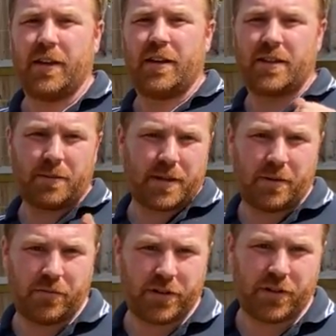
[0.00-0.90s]

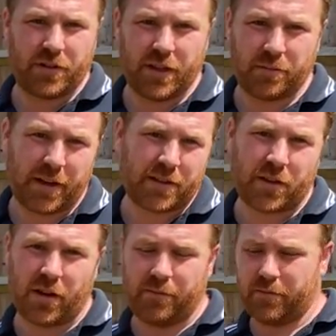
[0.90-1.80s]
September is usually your best
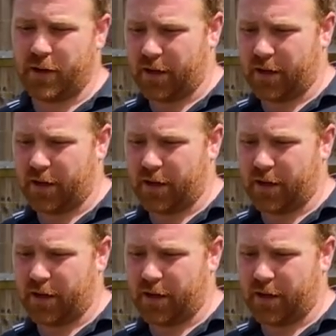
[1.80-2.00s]
time.